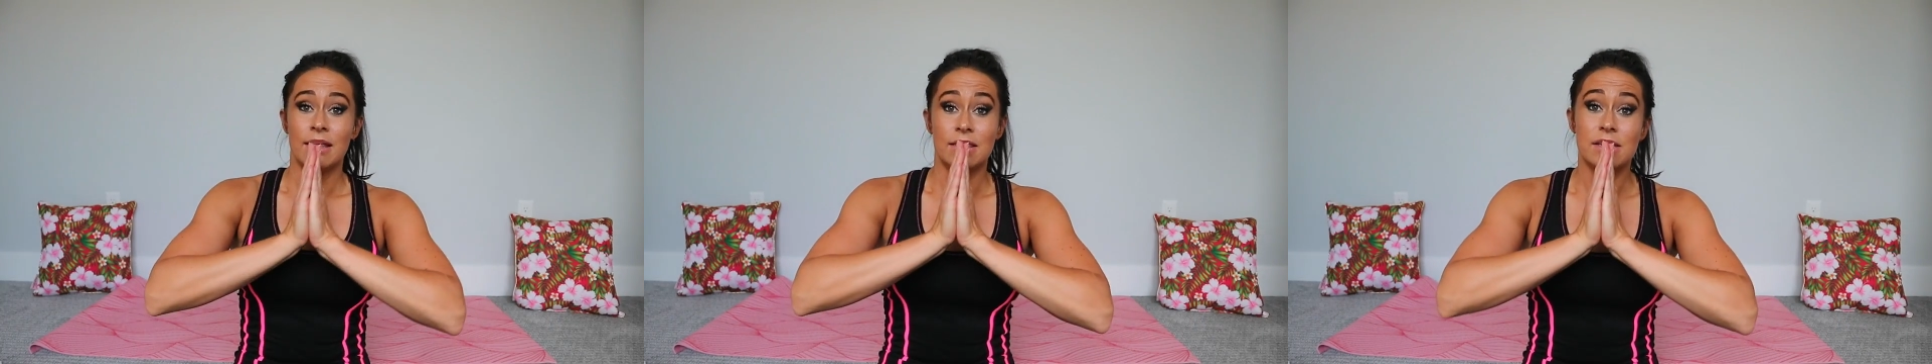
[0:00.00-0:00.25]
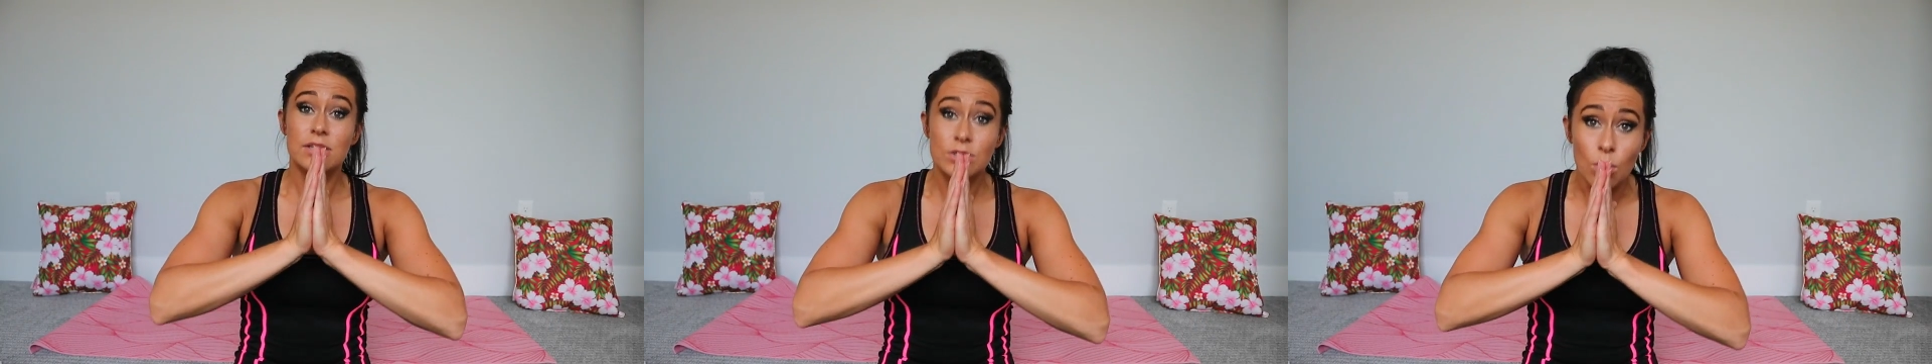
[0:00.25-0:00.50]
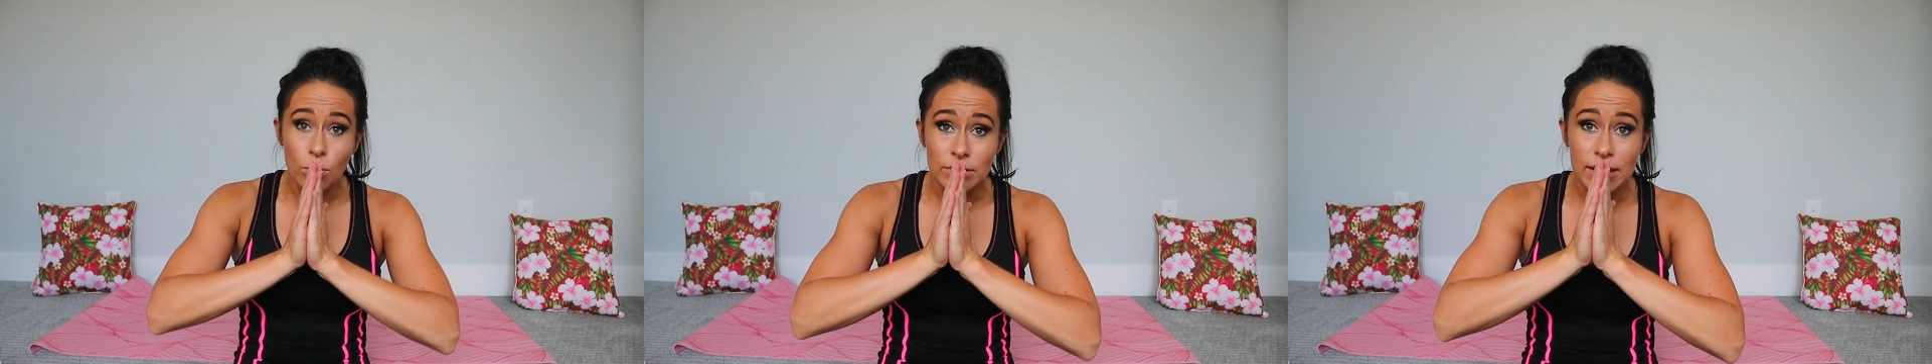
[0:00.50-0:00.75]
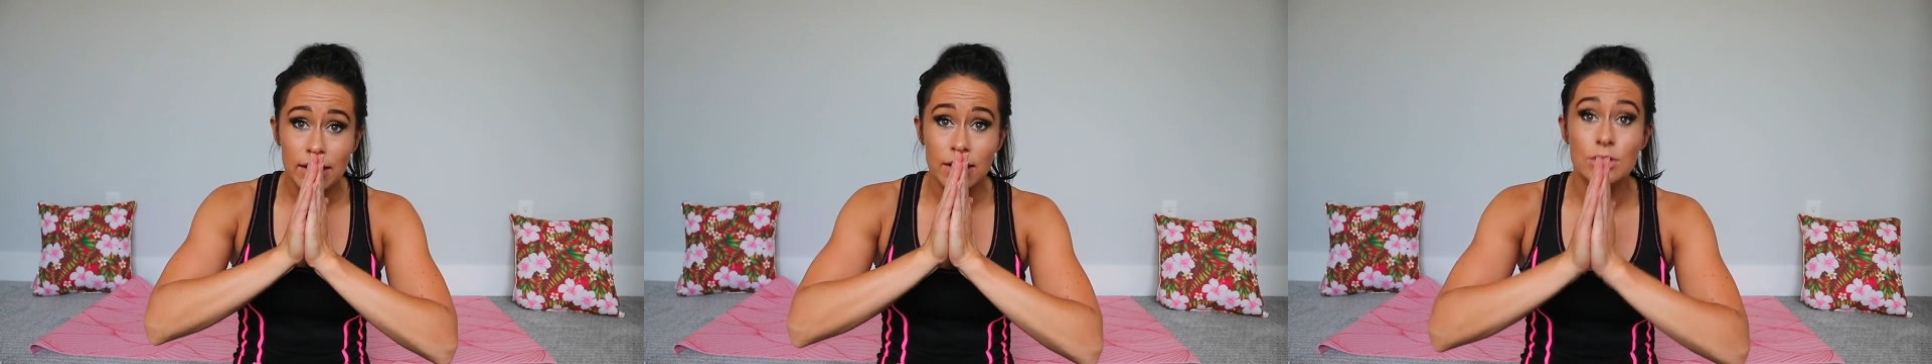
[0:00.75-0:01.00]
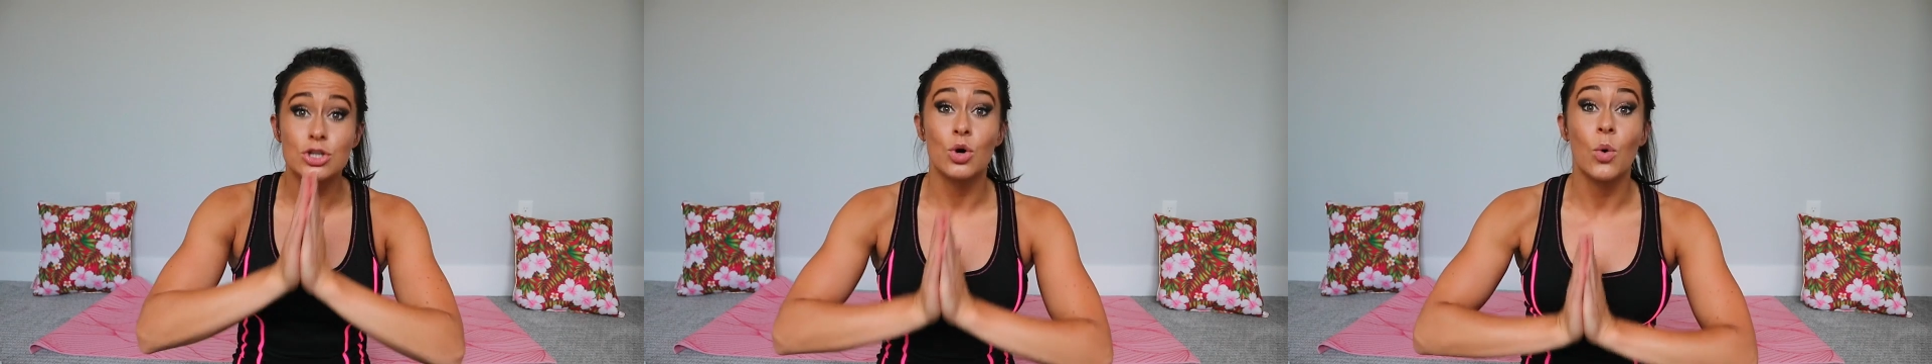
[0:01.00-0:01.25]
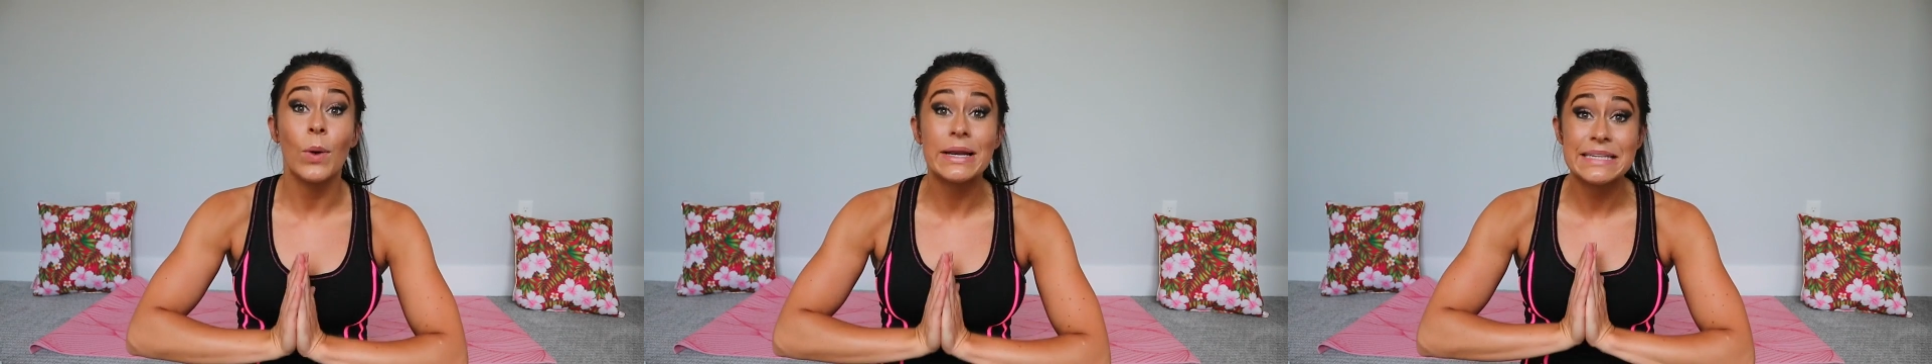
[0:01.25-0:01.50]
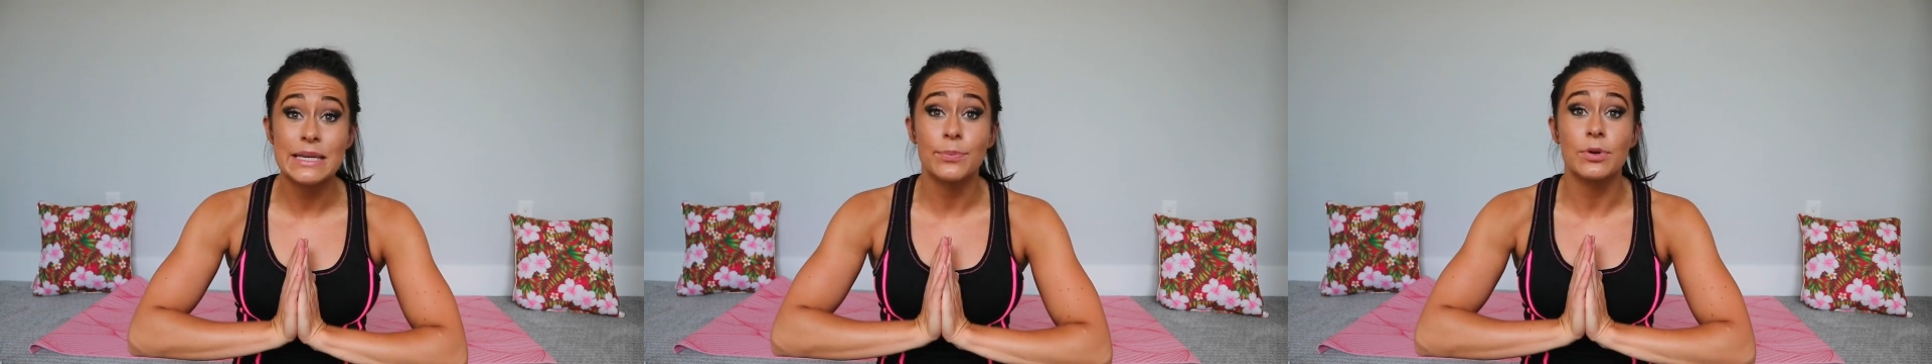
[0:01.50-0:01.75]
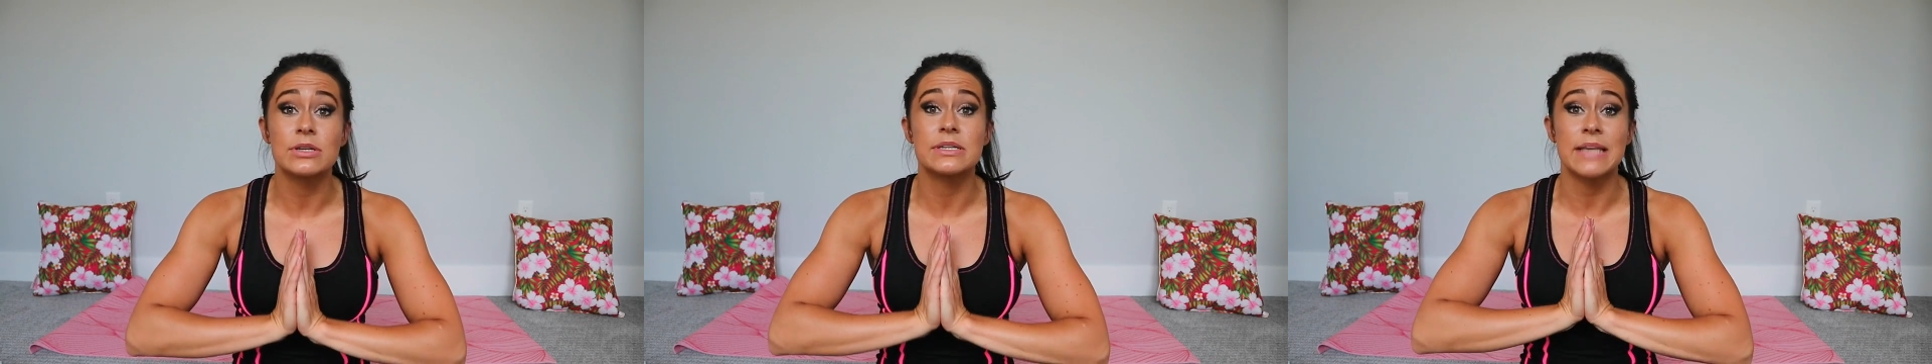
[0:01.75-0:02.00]
this is only
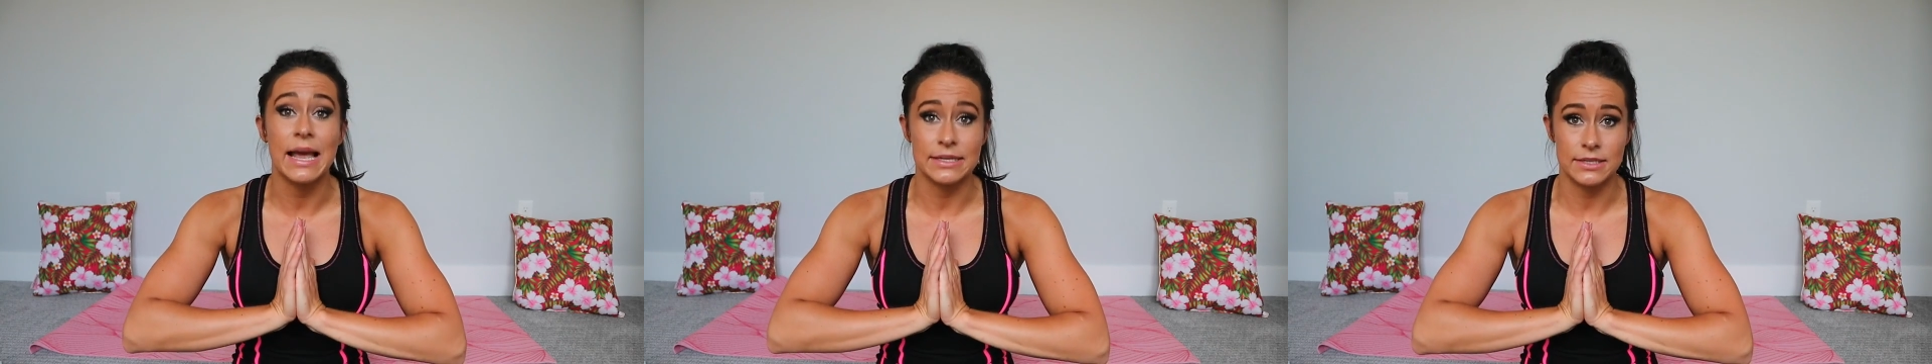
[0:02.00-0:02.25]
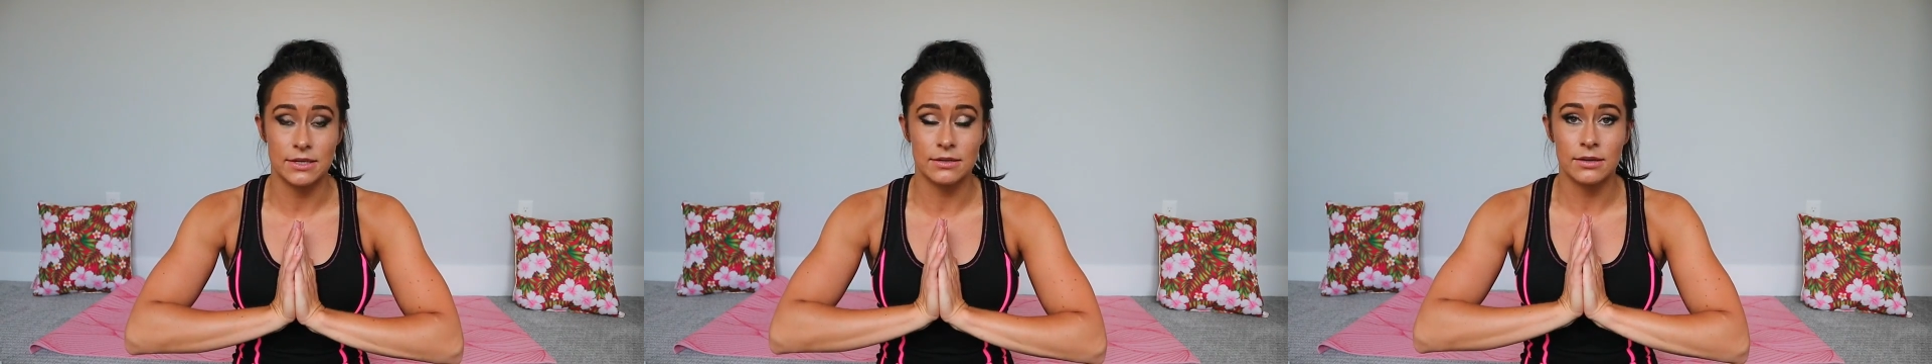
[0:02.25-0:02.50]
20%